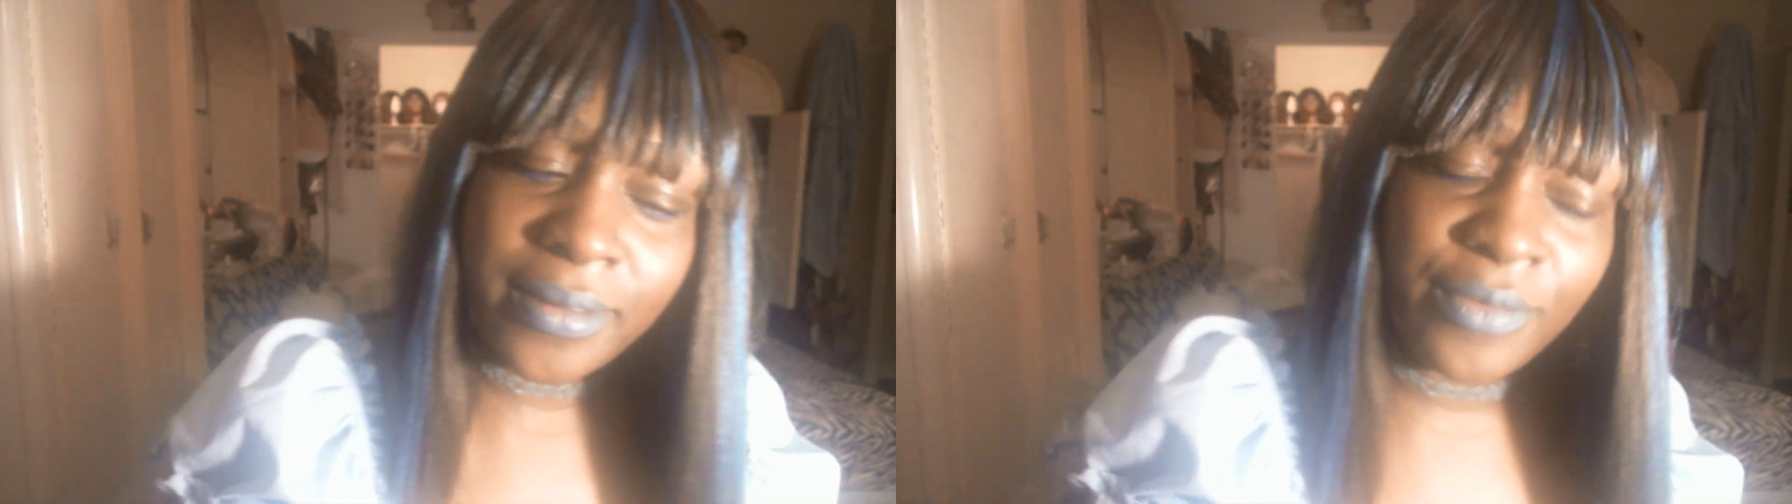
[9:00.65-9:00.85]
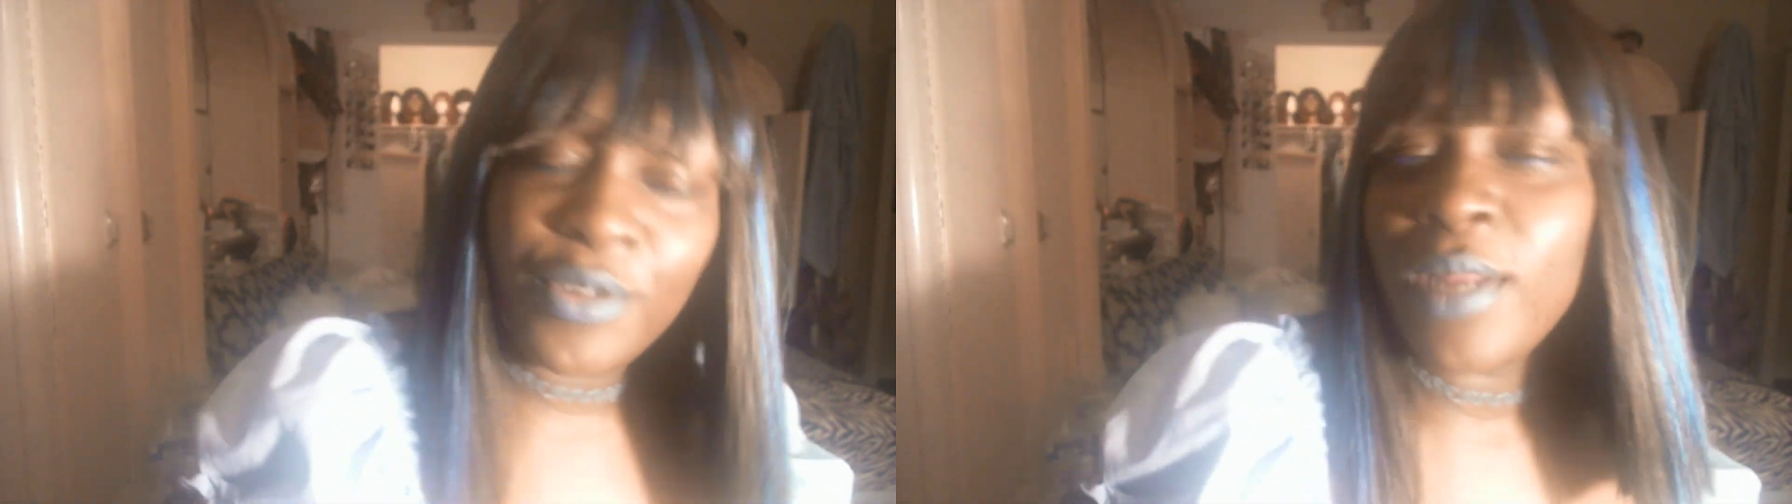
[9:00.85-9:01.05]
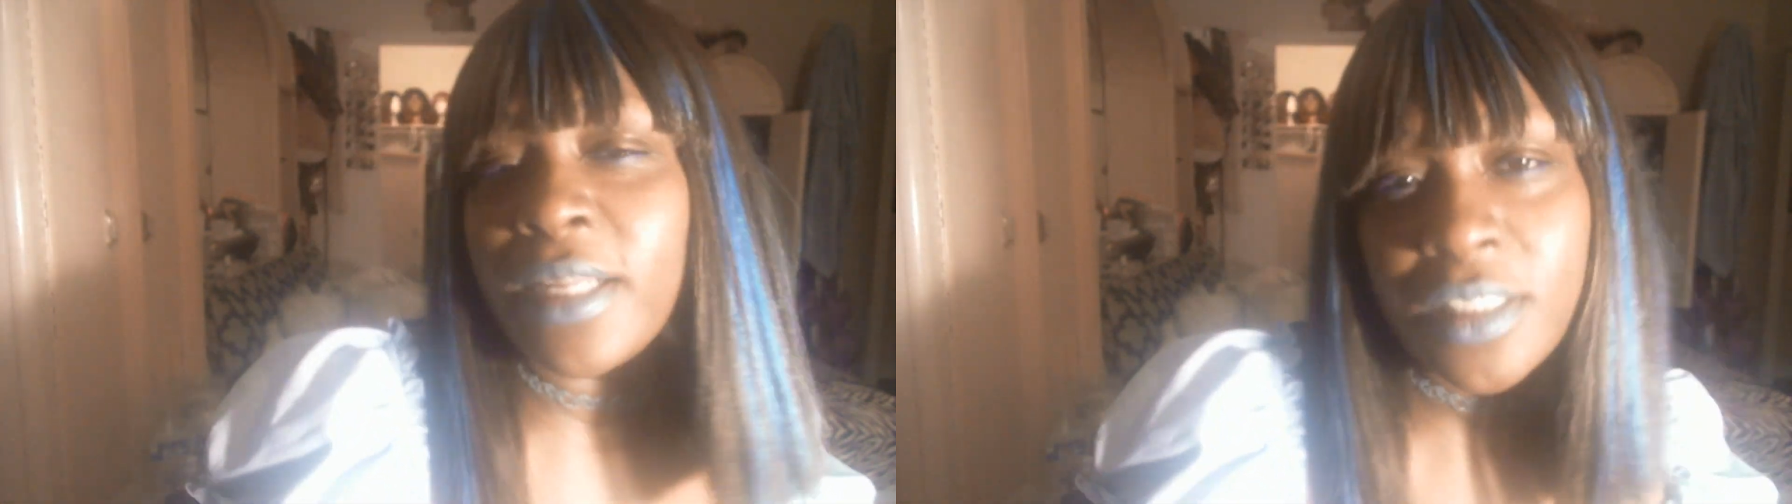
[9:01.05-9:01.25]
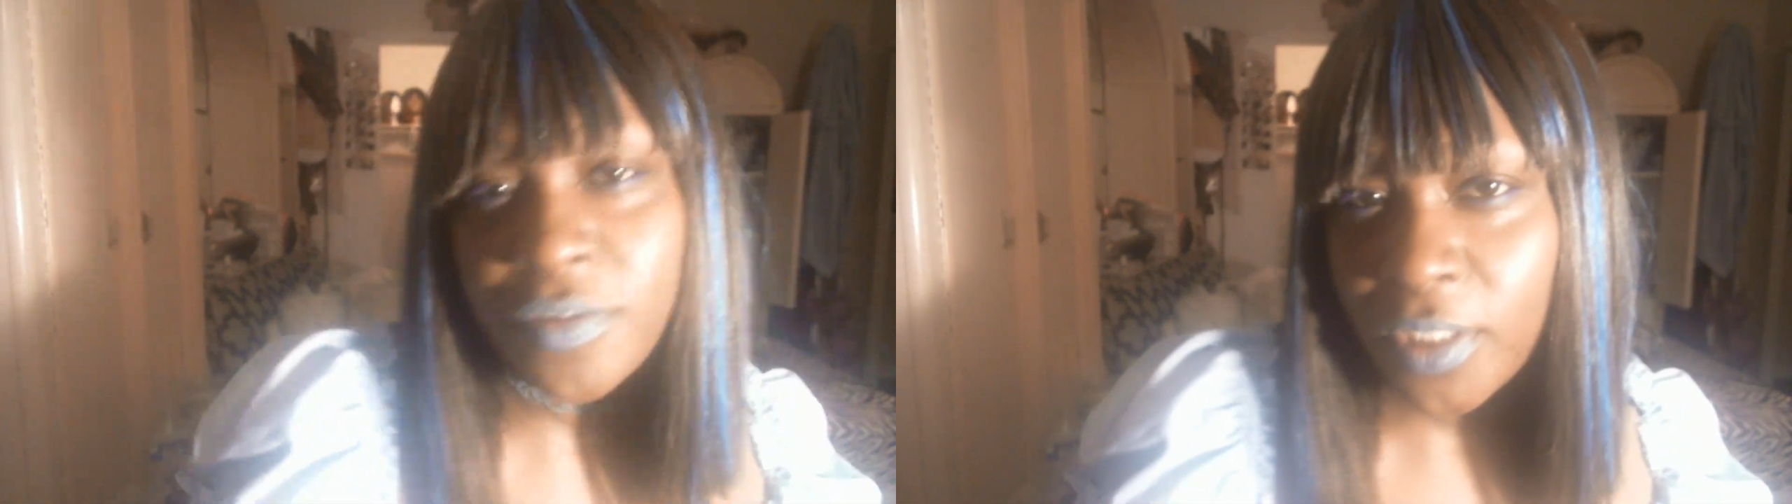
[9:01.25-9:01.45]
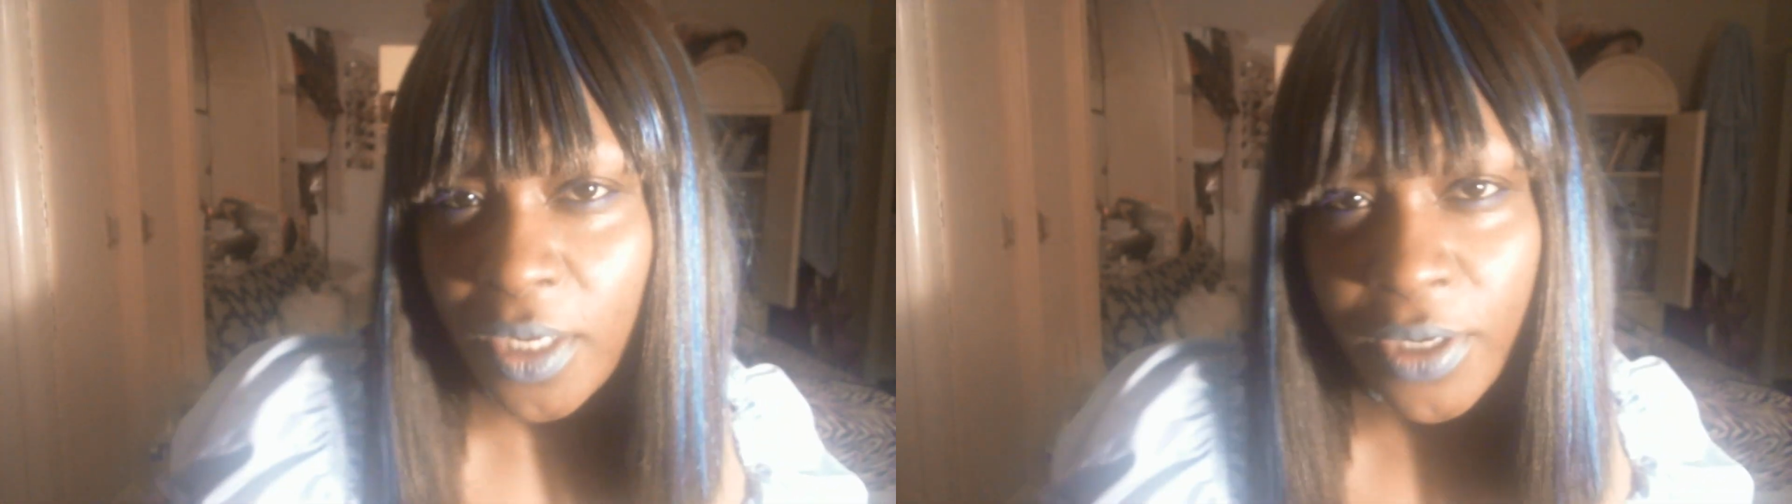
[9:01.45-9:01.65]
if you like this
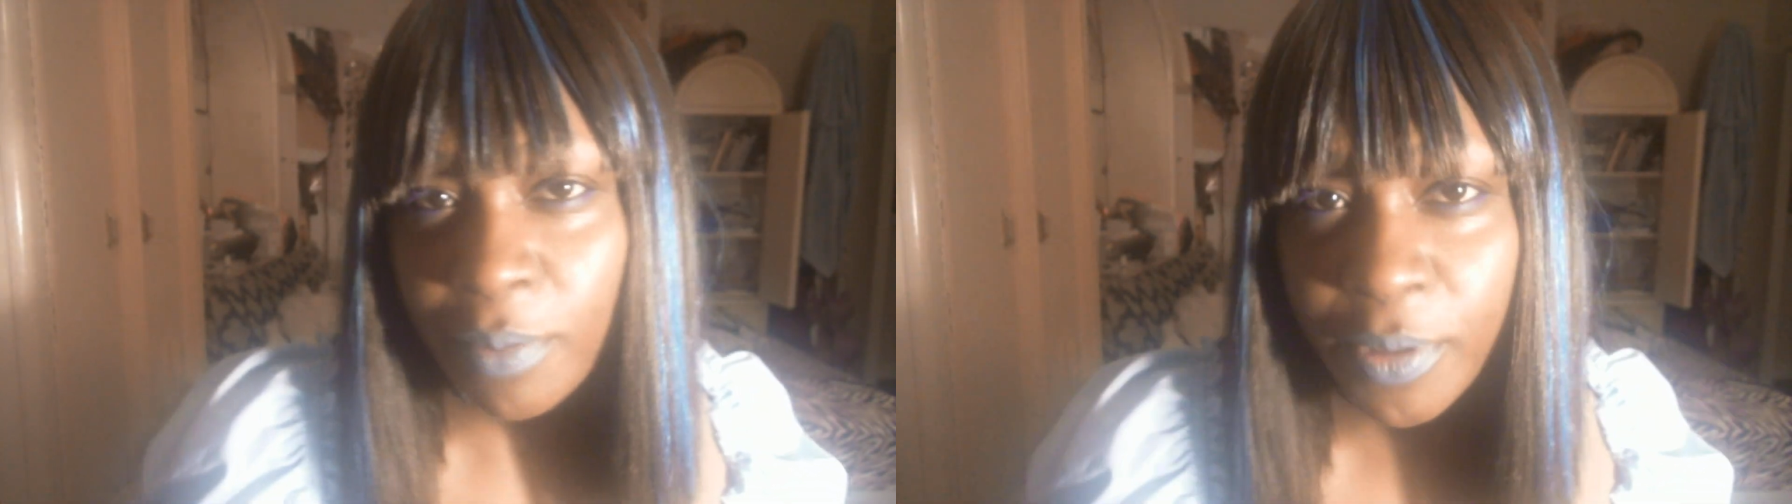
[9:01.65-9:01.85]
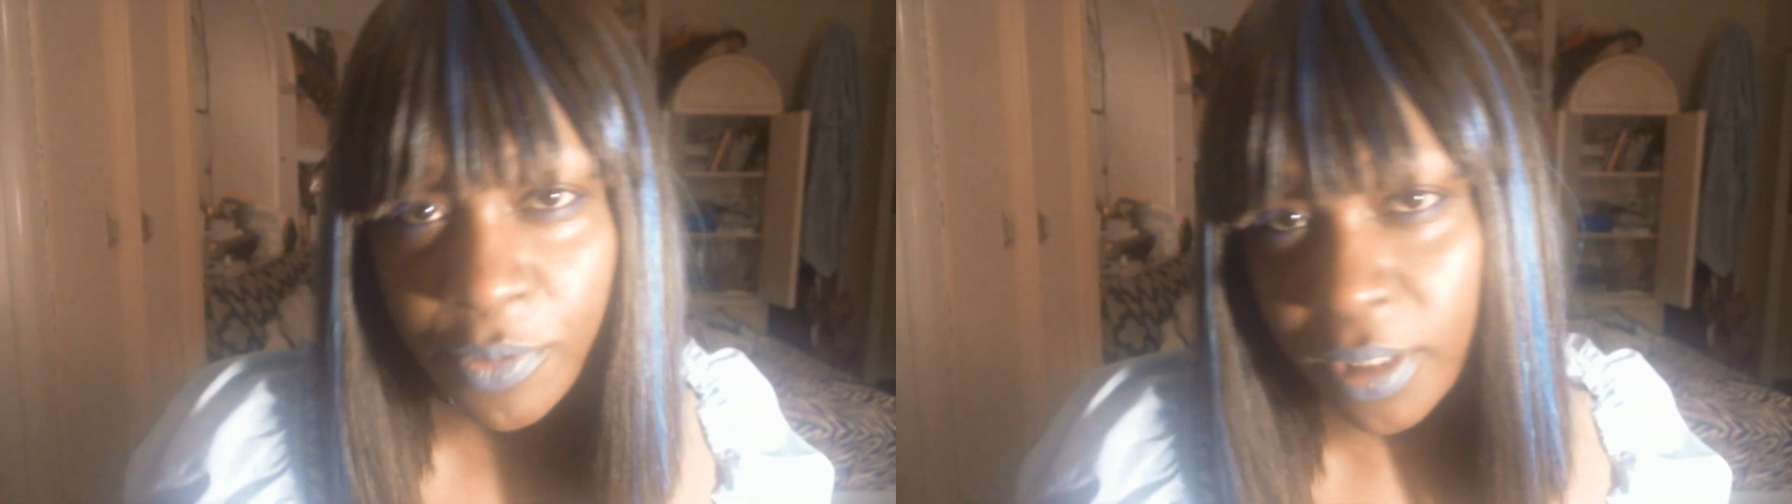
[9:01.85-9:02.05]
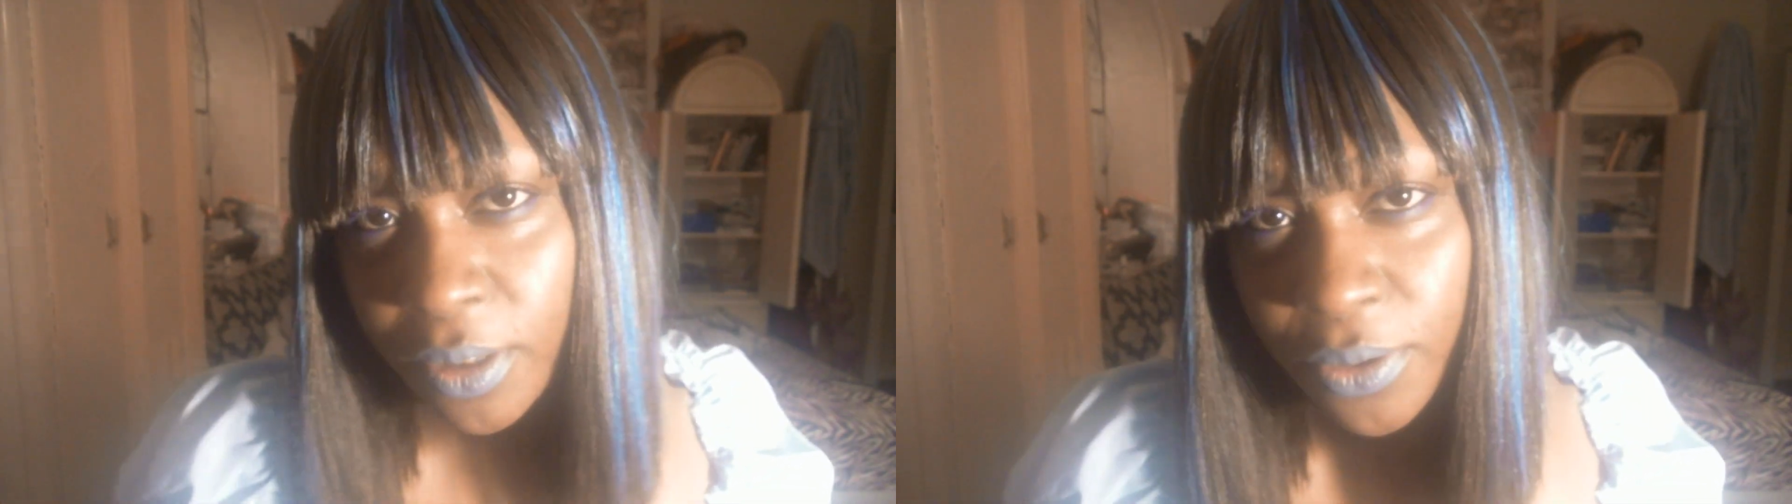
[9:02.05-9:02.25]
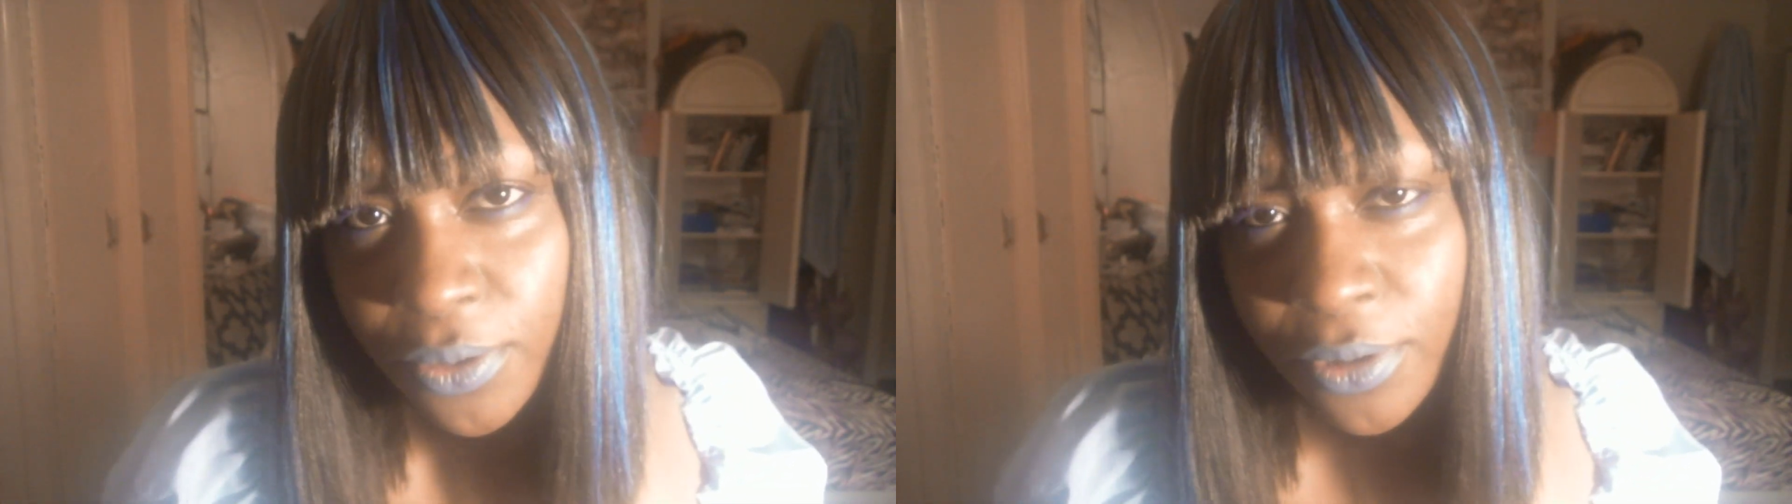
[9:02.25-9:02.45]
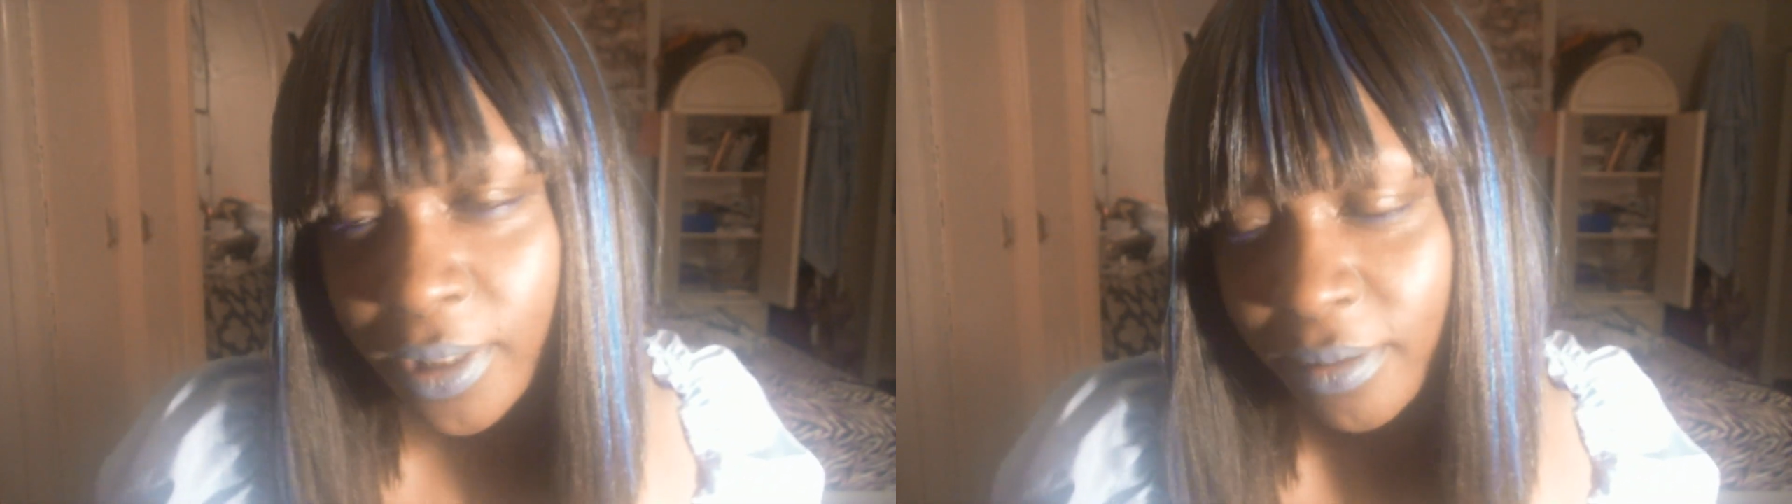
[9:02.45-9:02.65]
video, that'd be really cool.